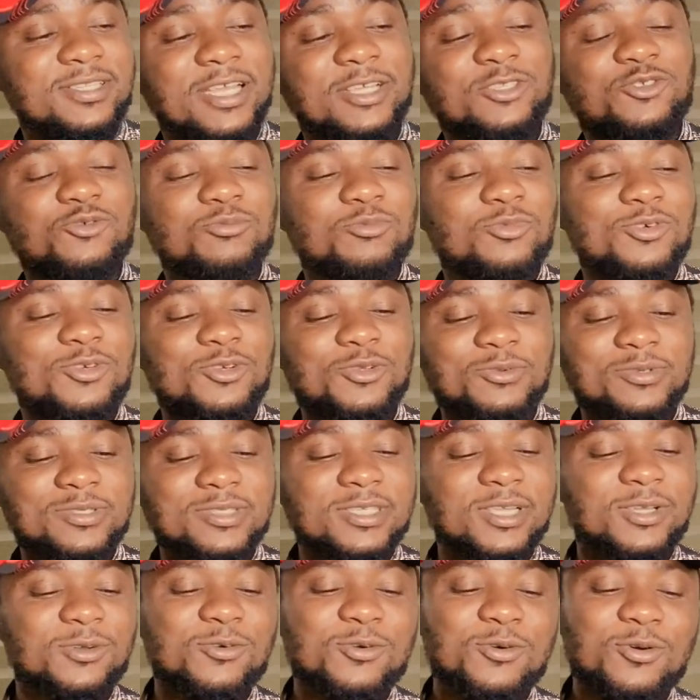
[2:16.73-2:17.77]
Then tomorrow you will
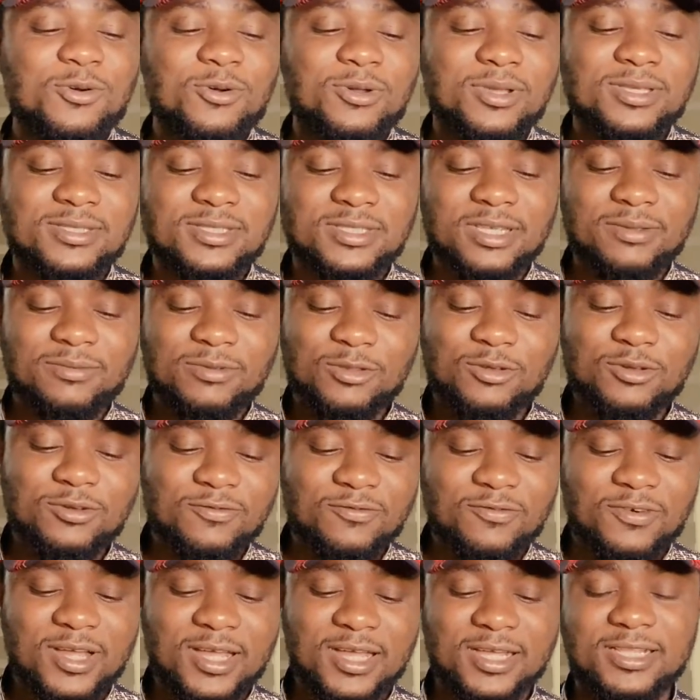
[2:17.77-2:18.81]
say, oh, he's Davido
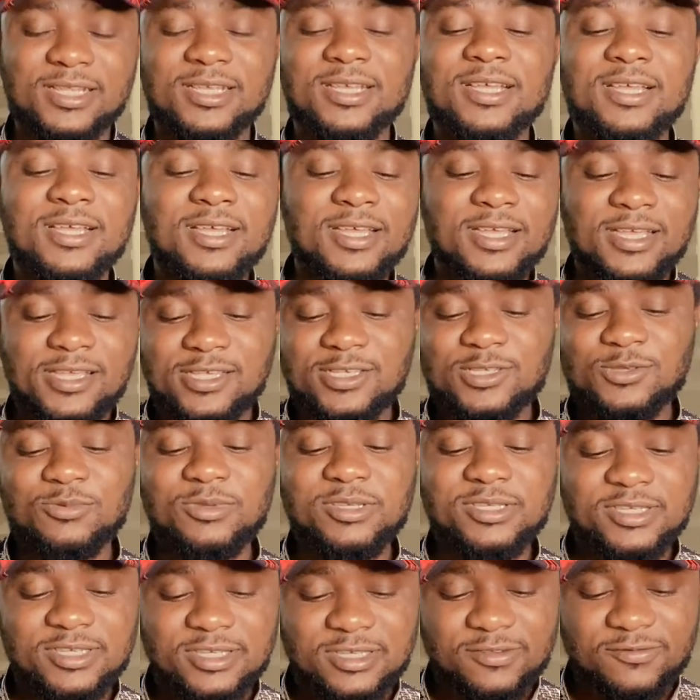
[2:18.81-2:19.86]
fan, he's
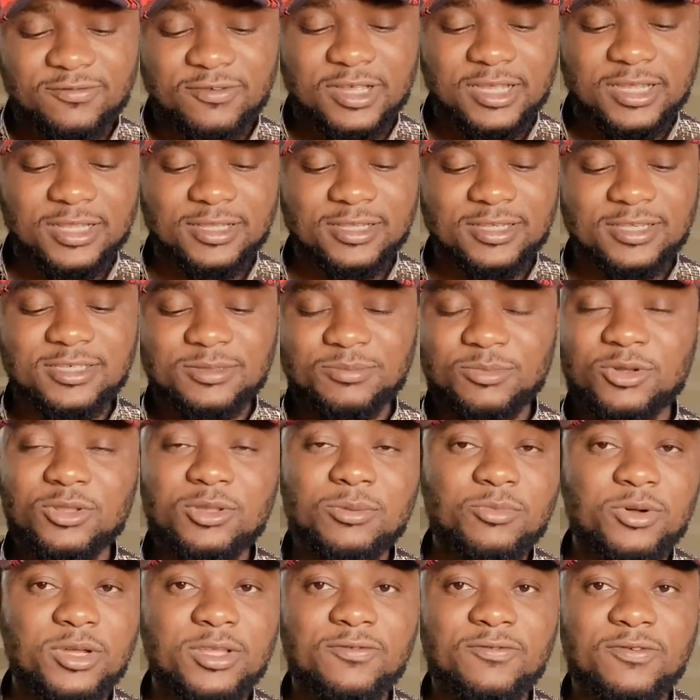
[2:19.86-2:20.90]
Wizkid fan, he's
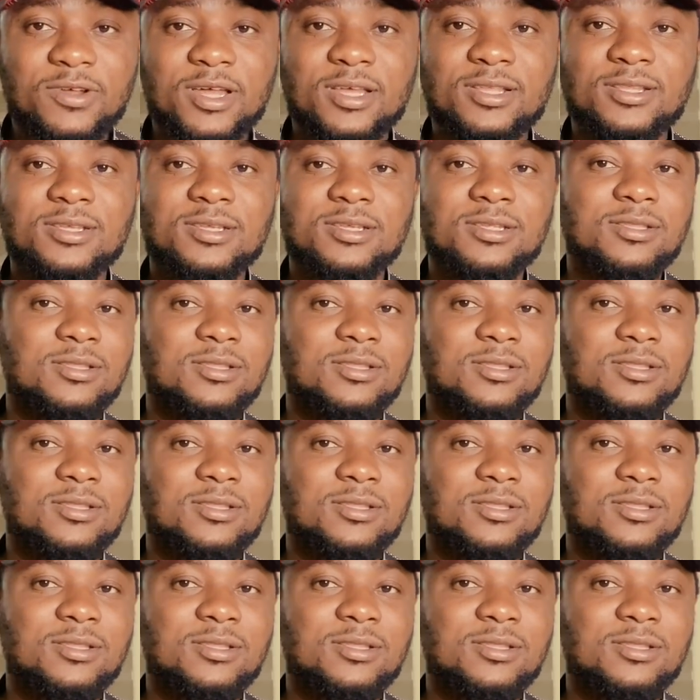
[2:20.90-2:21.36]
Bonoboy fan.